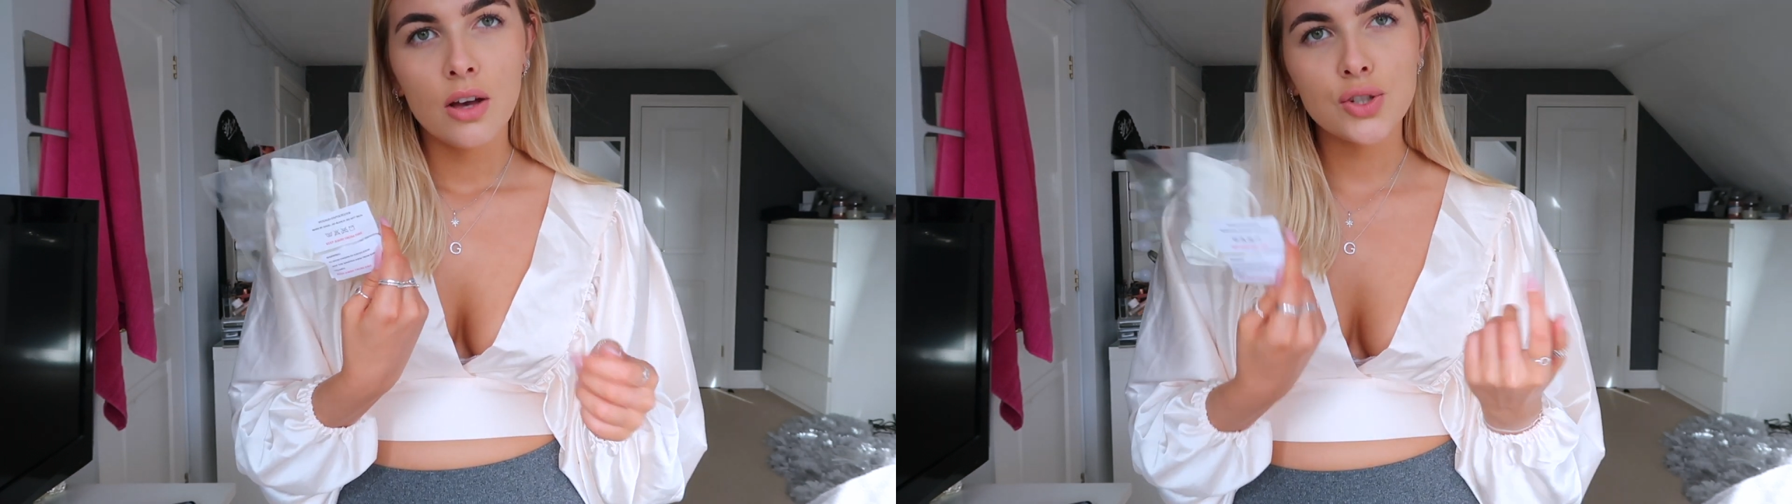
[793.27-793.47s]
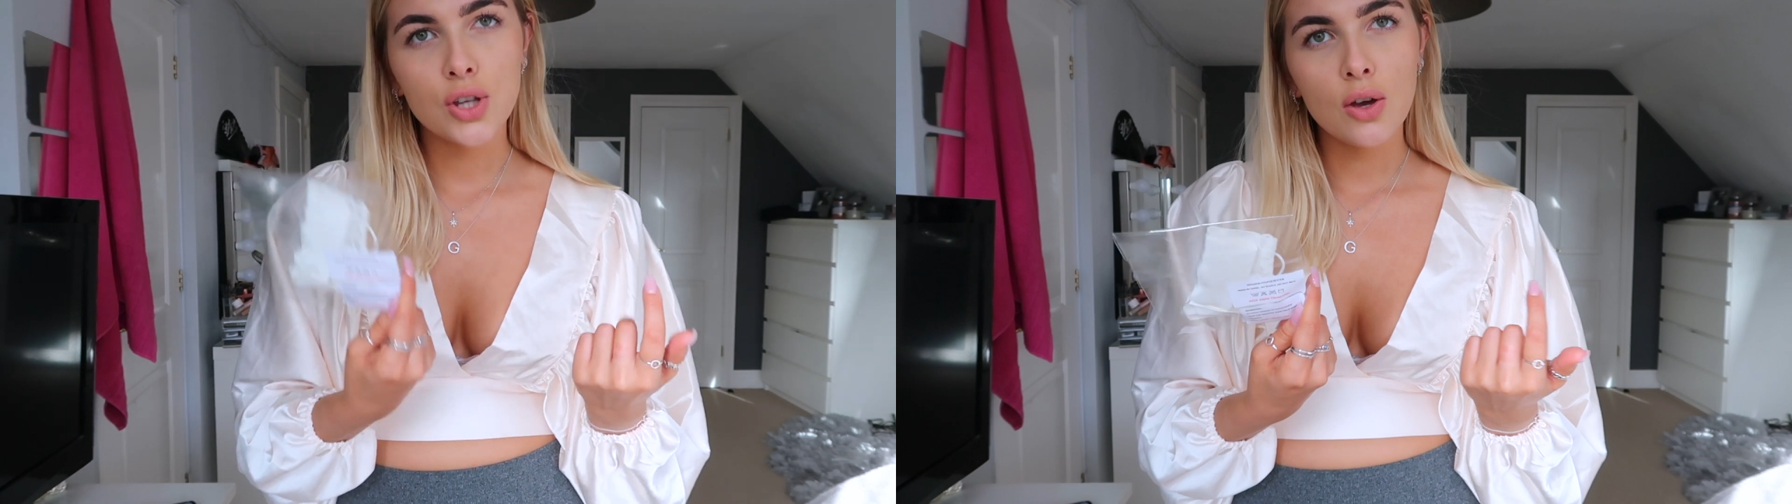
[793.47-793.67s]

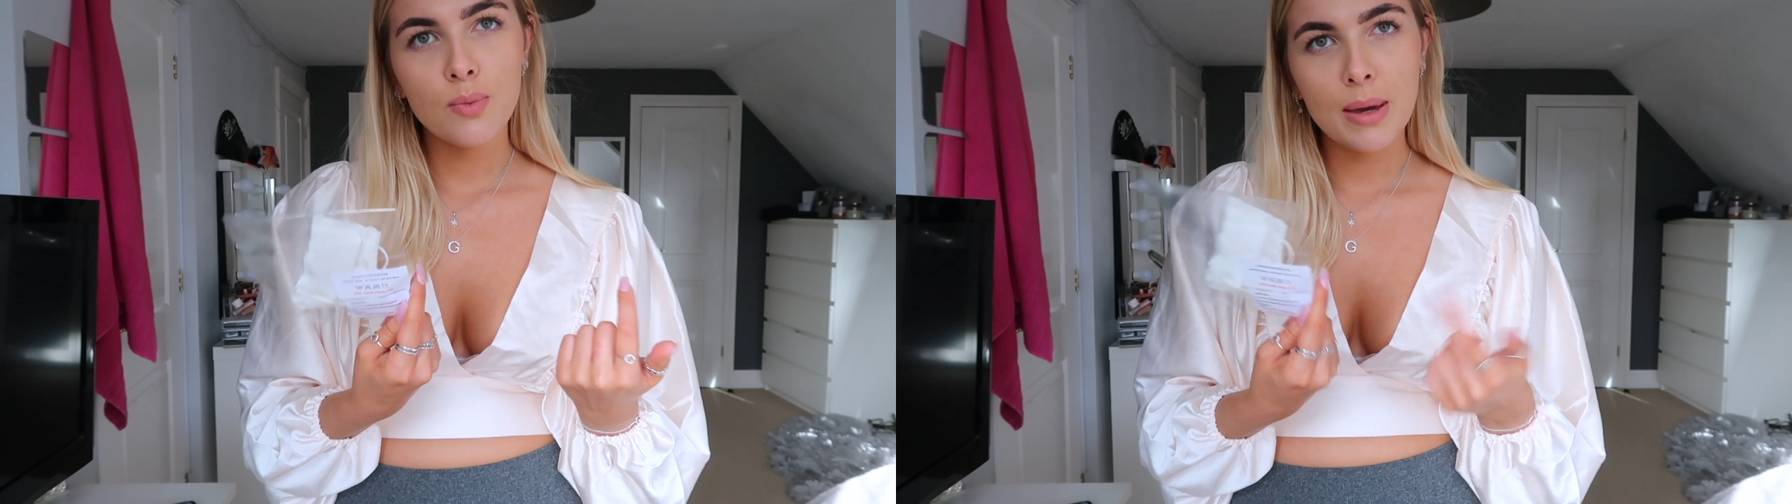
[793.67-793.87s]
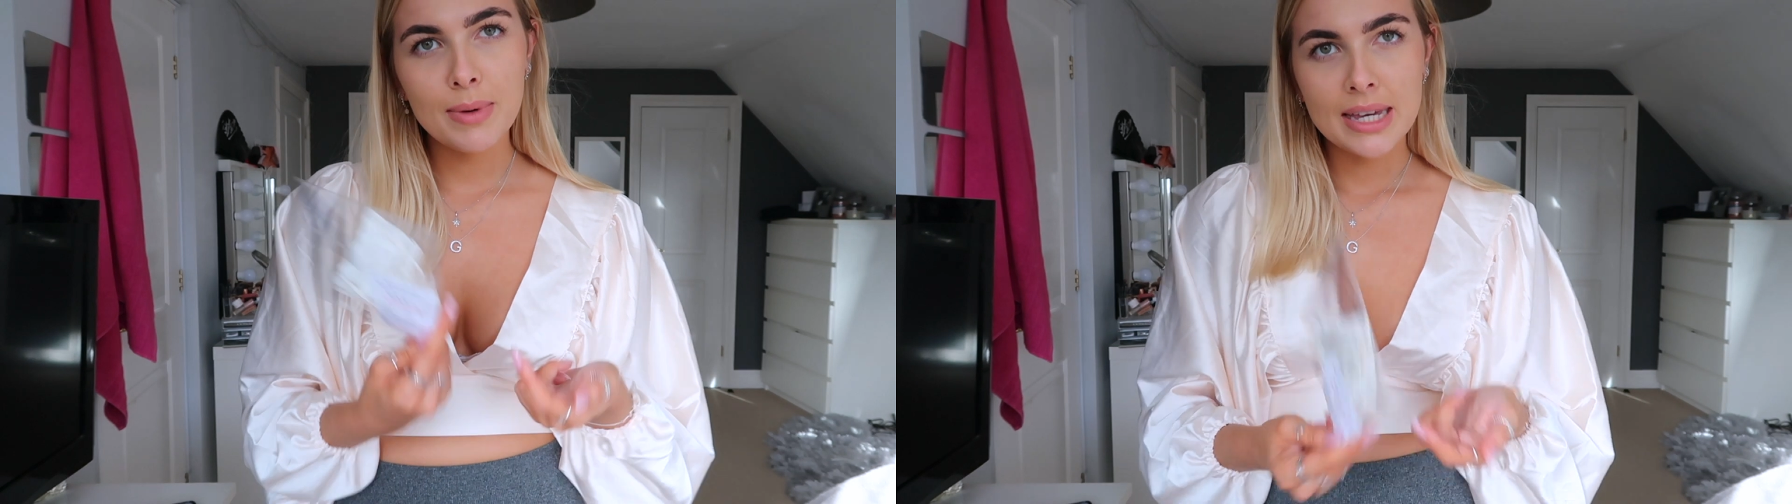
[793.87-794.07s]
So
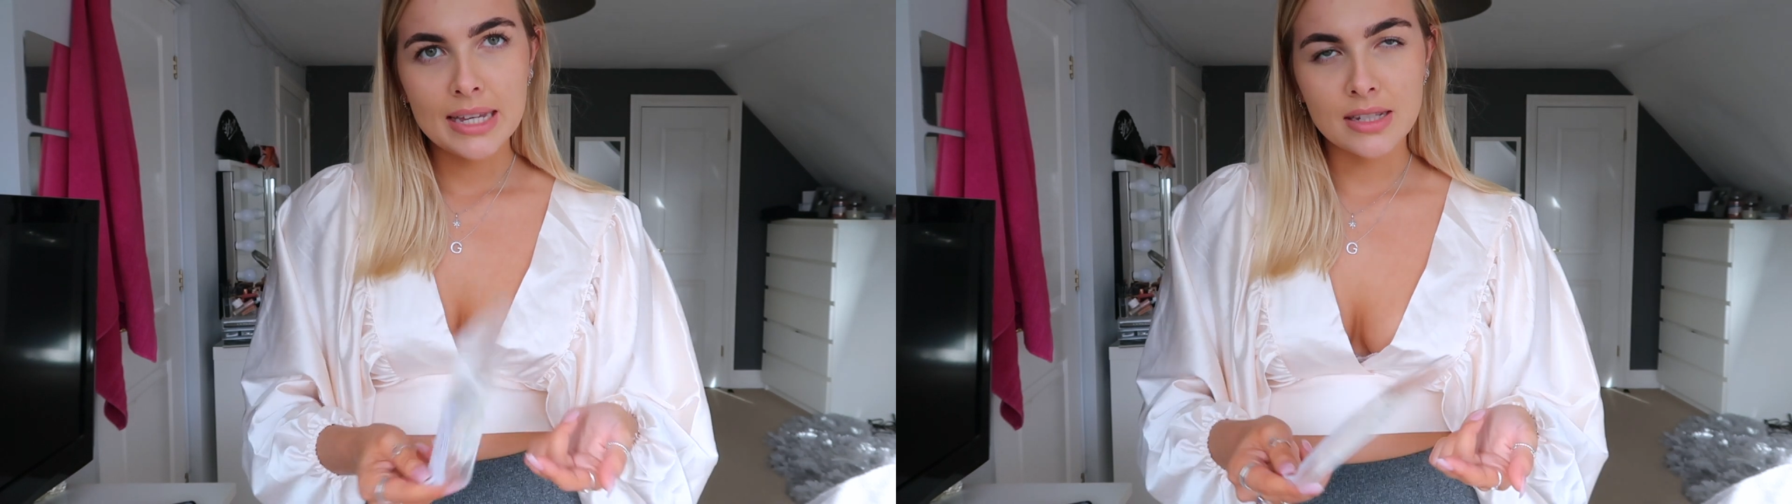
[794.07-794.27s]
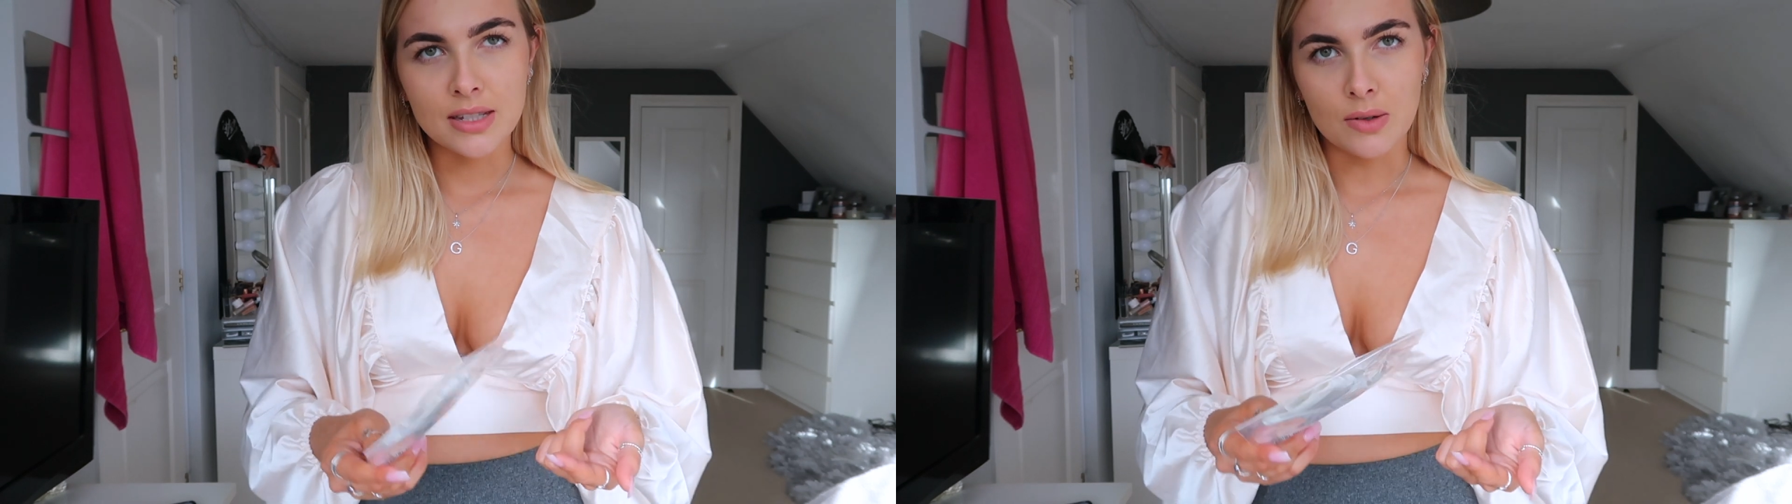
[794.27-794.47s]
maybe it
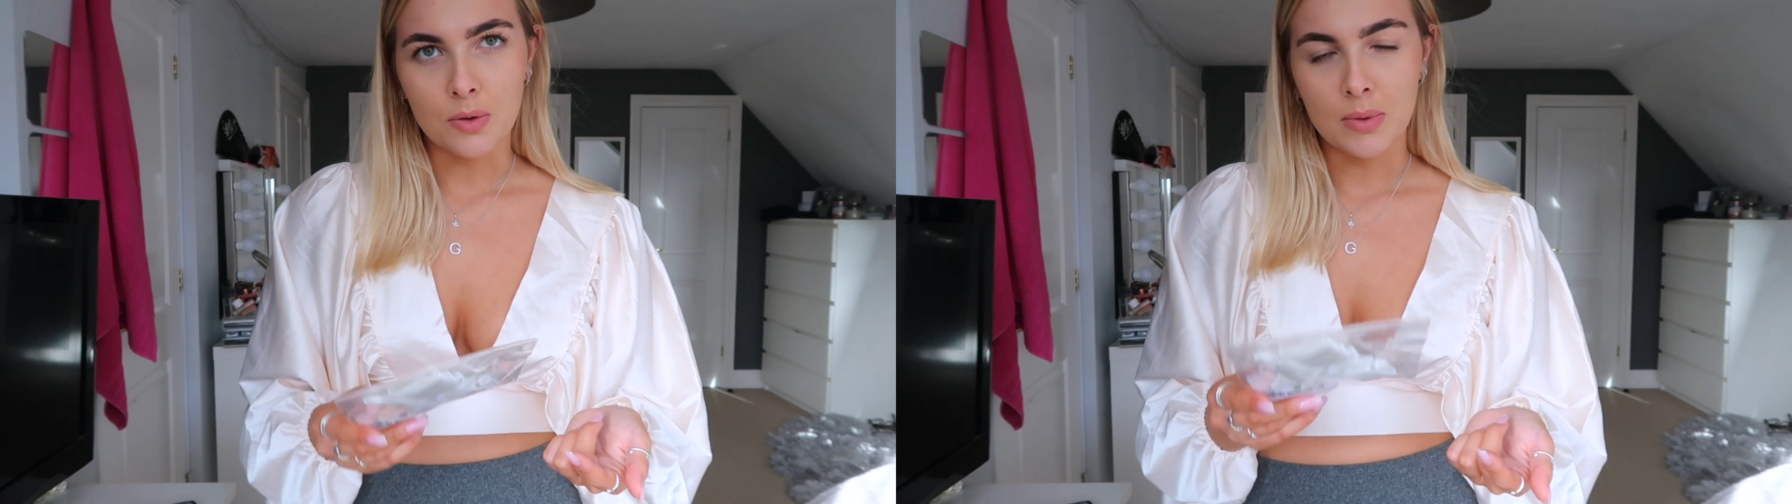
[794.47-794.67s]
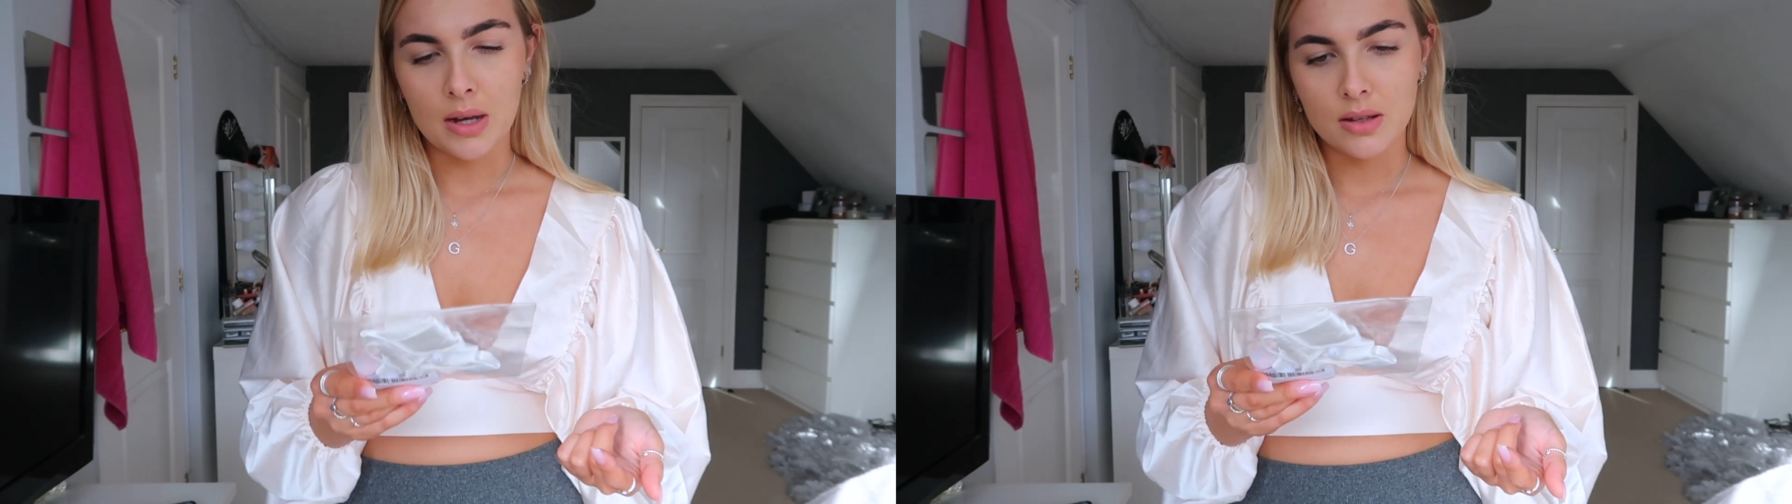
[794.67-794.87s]
is a
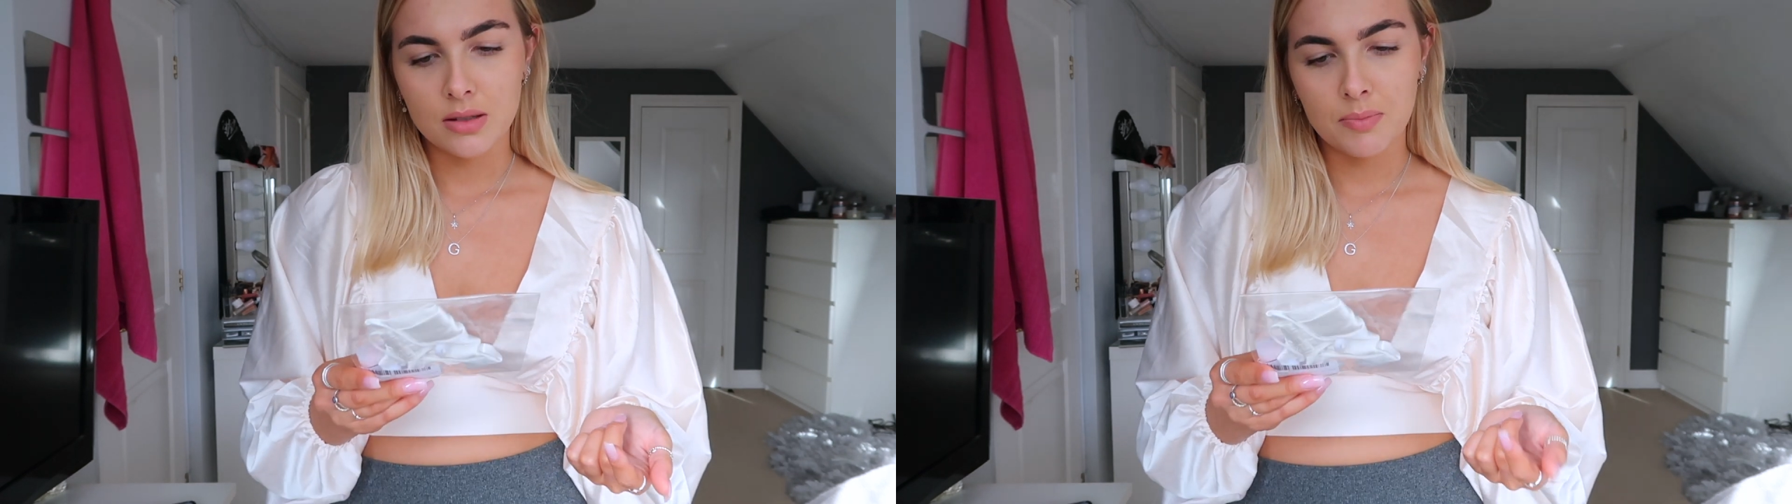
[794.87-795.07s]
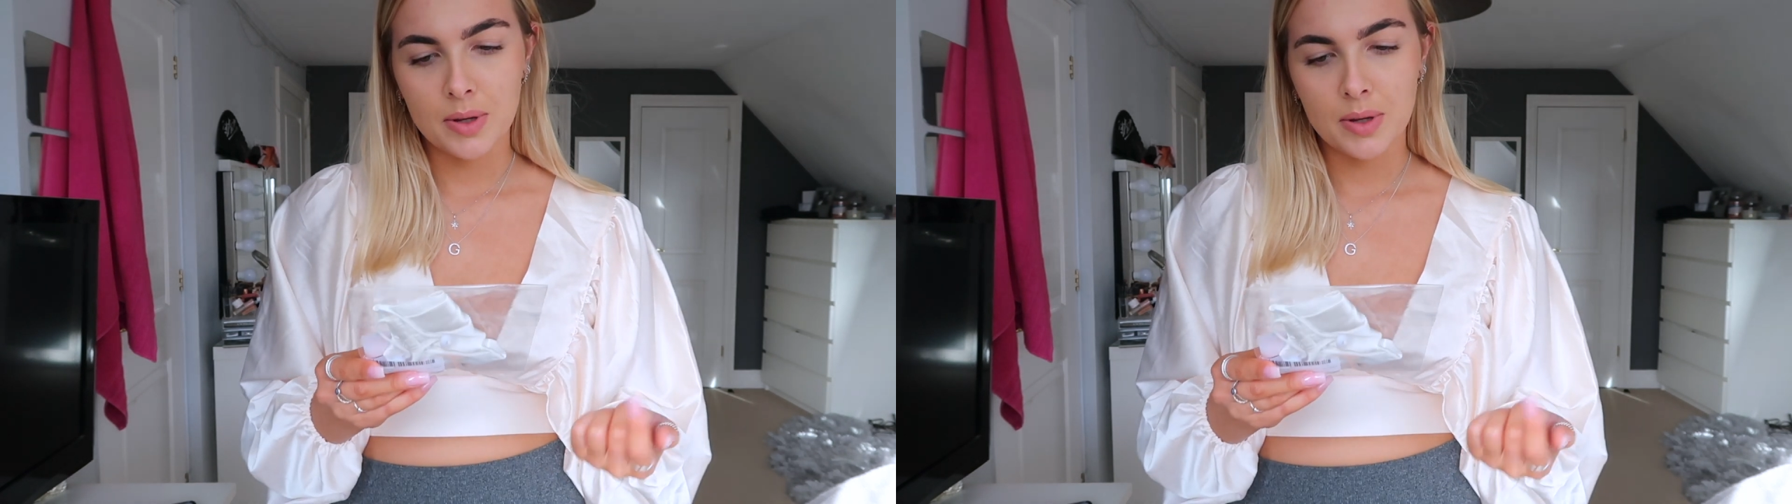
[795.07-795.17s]
silk mask,